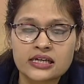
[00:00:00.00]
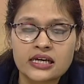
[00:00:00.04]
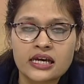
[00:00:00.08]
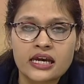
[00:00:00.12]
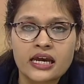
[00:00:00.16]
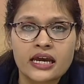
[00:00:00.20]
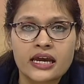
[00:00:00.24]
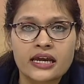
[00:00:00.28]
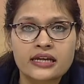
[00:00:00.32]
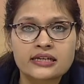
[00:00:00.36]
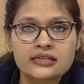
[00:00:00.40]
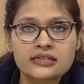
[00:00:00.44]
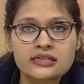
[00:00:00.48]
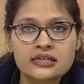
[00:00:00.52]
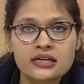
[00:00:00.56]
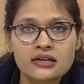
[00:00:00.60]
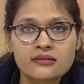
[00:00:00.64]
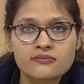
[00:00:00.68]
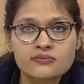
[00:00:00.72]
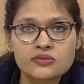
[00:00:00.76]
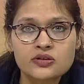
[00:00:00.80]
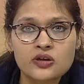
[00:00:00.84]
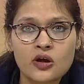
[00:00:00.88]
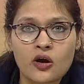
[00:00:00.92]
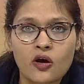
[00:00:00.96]
in
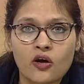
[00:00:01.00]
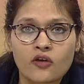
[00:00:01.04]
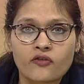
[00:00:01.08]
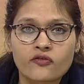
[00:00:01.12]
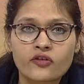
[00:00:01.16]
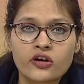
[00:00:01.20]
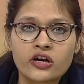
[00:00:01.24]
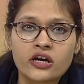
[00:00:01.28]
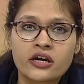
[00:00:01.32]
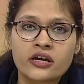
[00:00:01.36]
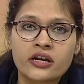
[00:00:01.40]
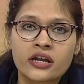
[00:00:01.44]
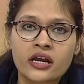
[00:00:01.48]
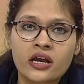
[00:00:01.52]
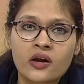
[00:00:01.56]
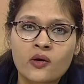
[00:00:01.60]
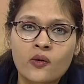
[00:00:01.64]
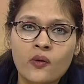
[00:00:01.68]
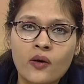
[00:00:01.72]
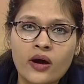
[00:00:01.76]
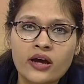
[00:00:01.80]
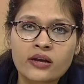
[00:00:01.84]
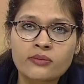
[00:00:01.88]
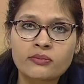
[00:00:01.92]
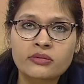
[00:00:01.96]
terms of
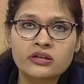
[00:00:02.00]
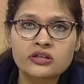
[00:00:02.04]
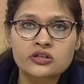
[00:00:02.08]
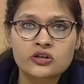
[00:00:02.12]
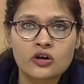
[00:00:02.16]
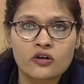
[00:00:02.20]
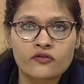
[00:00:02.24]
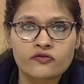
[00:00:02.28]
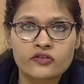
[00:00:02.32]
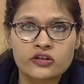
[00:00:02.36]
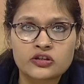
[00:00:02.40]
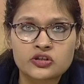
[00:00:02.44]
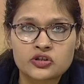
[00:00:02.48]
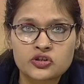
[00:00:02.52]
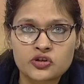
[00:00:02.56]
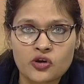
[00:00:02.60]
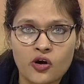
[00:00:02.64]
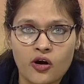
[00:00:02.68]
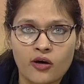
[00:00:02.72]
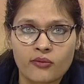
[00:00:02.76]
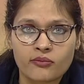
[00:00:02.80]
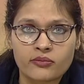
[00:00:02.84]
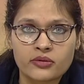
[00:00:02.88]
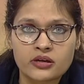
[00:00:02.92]
requirement of the job.